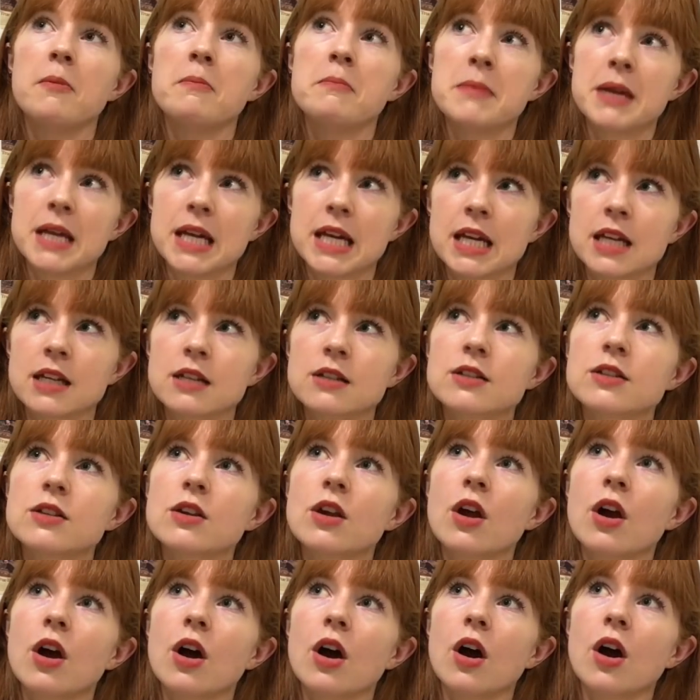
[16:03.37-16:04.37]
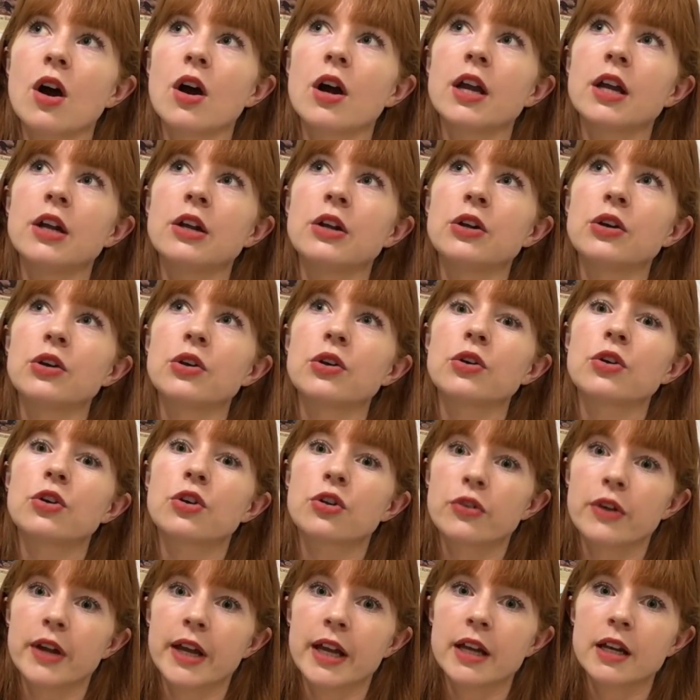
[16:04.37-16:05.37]
meetings are in
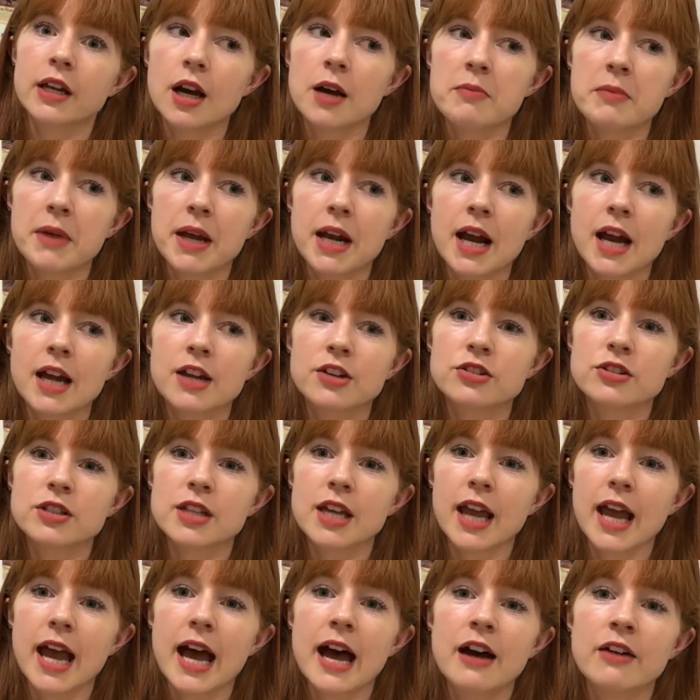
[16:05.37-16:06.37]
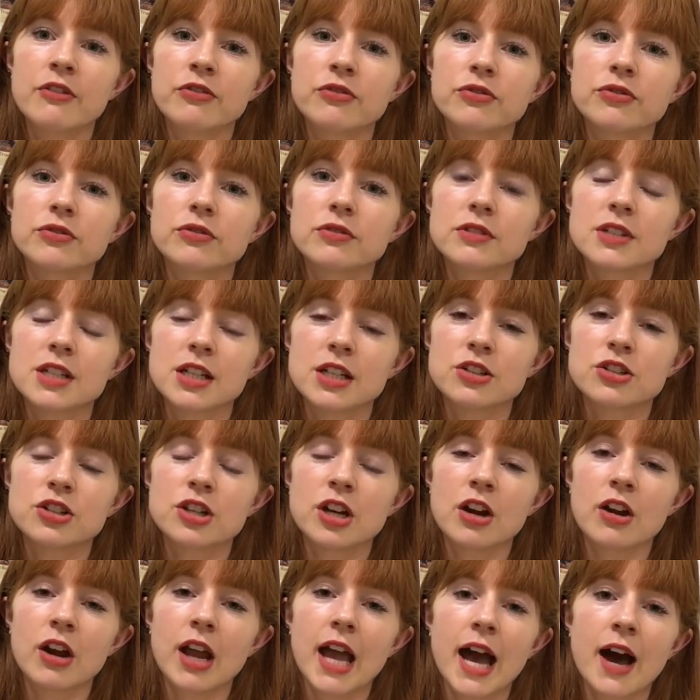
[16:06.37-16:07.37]
Korean, and I just like have
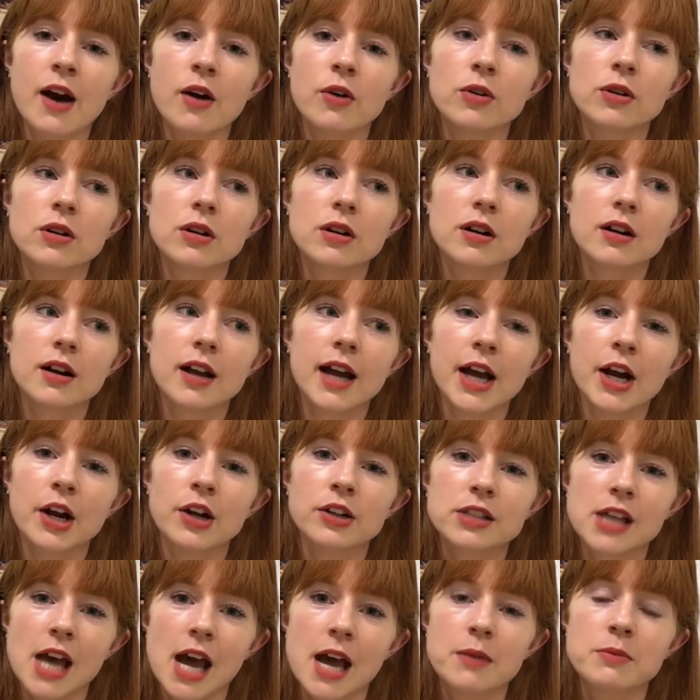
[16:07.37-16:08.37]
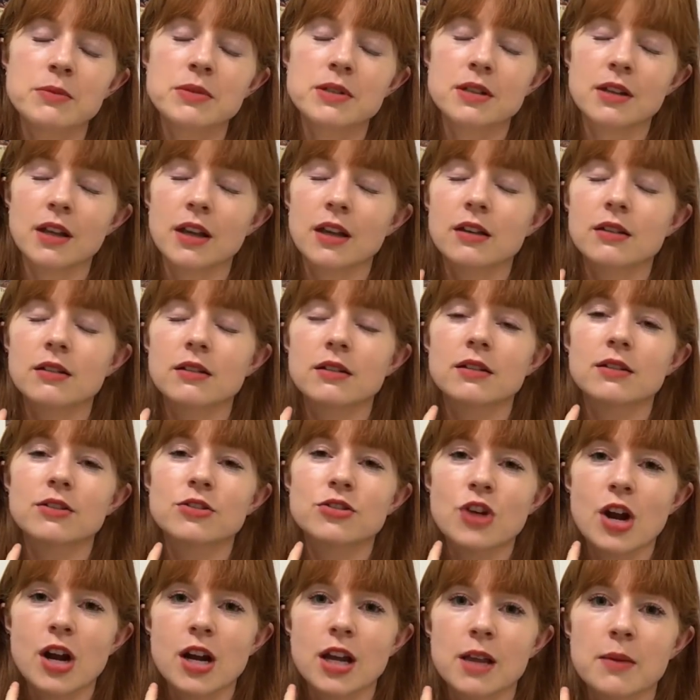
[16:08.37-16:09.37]
dictionary out at all times and like
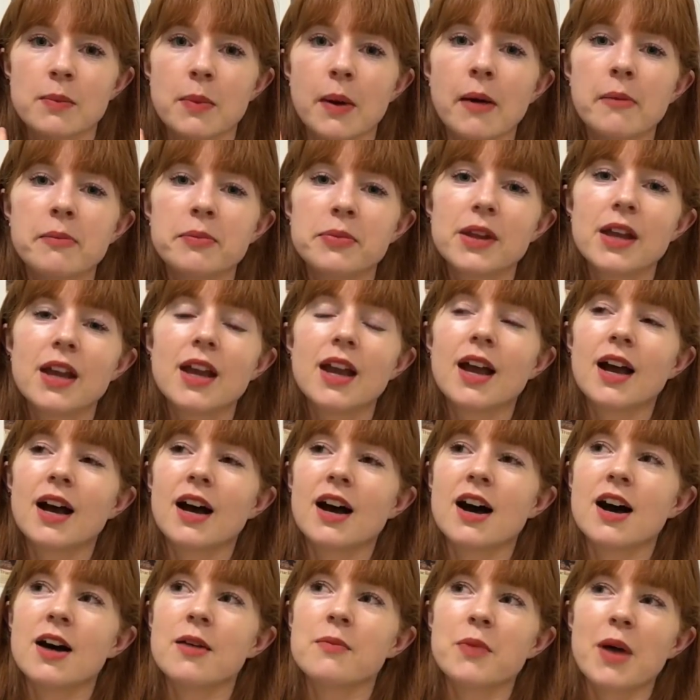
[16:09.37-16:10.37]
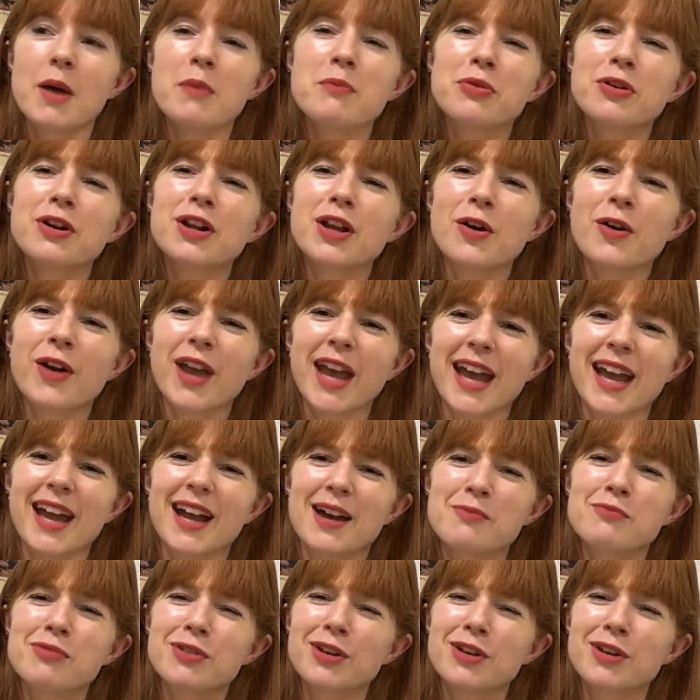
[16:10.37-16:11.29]
try to keep up. I'm pretty okay.